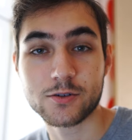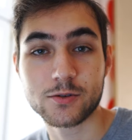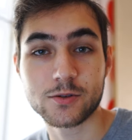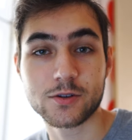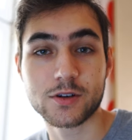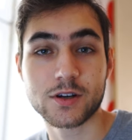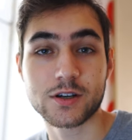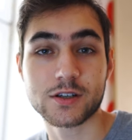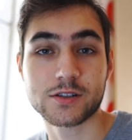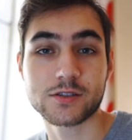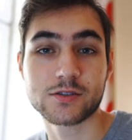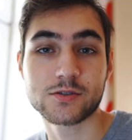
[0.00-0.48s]

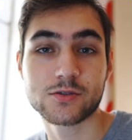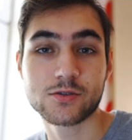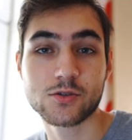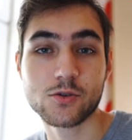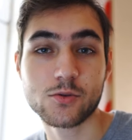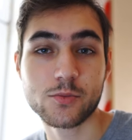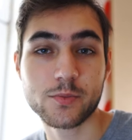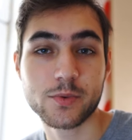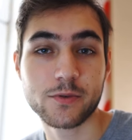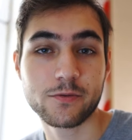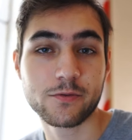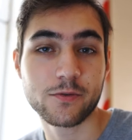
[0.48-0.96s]
cook a
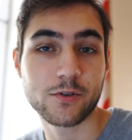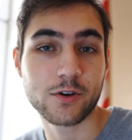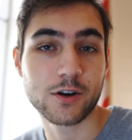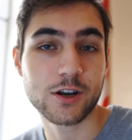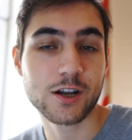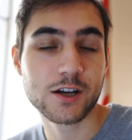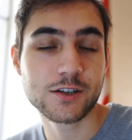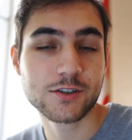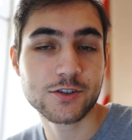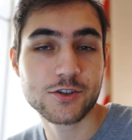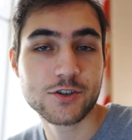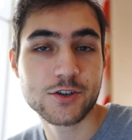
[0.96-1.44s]
soup for
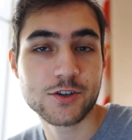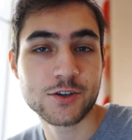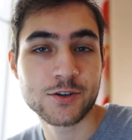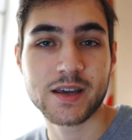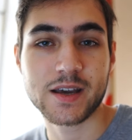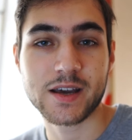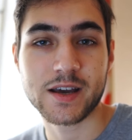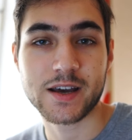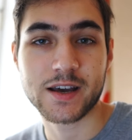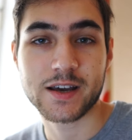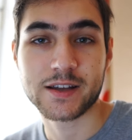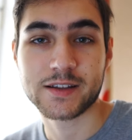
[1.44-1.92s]
lunch
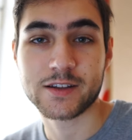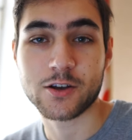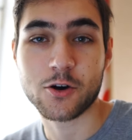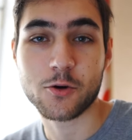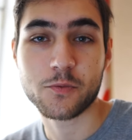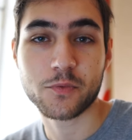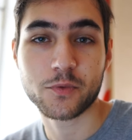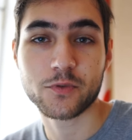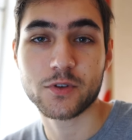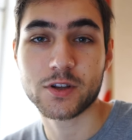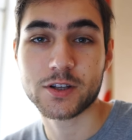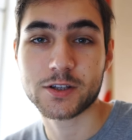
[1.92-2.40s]
and
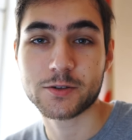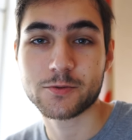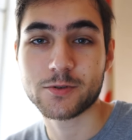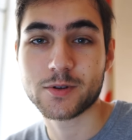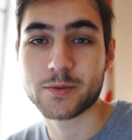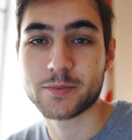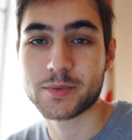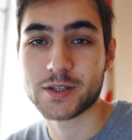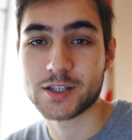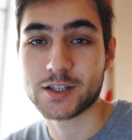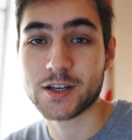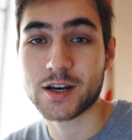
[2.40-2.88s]
hopefully it will
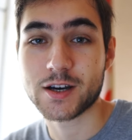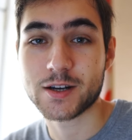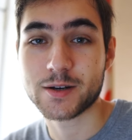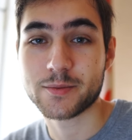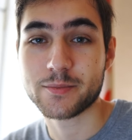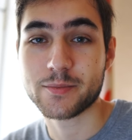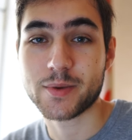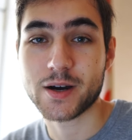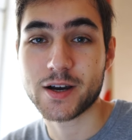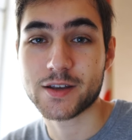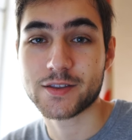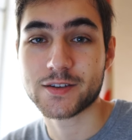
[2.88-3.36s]
be done
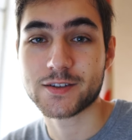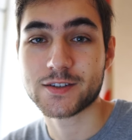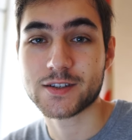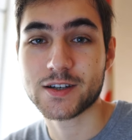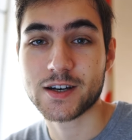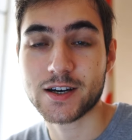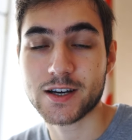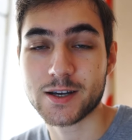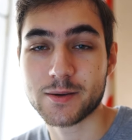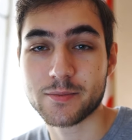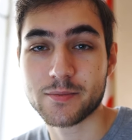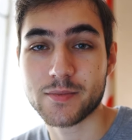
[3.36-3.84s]
by the
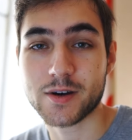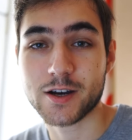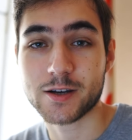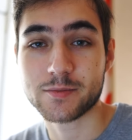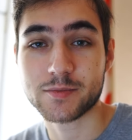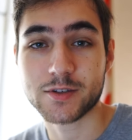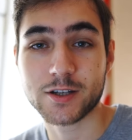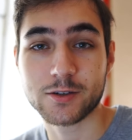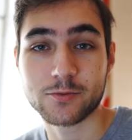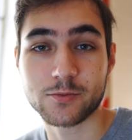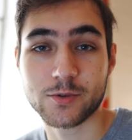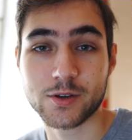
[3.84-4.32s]
time I'm
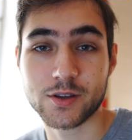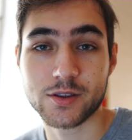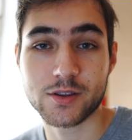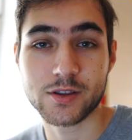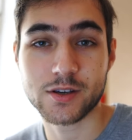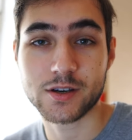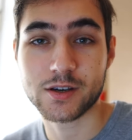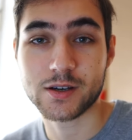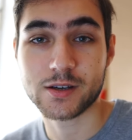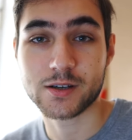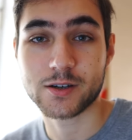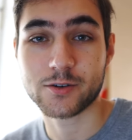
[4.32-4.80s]
done with
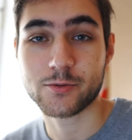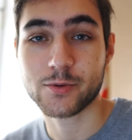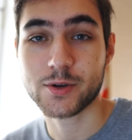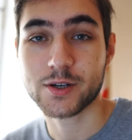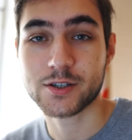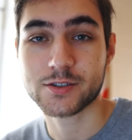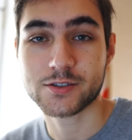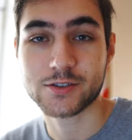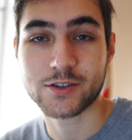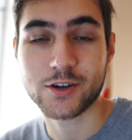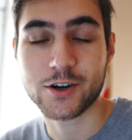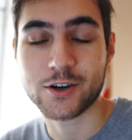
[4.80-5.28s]
the
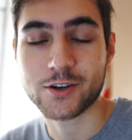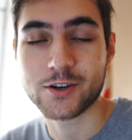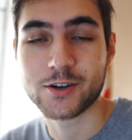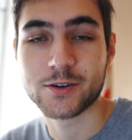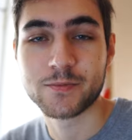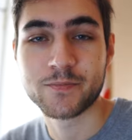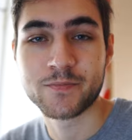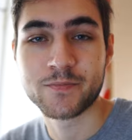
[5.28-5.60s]
career stock.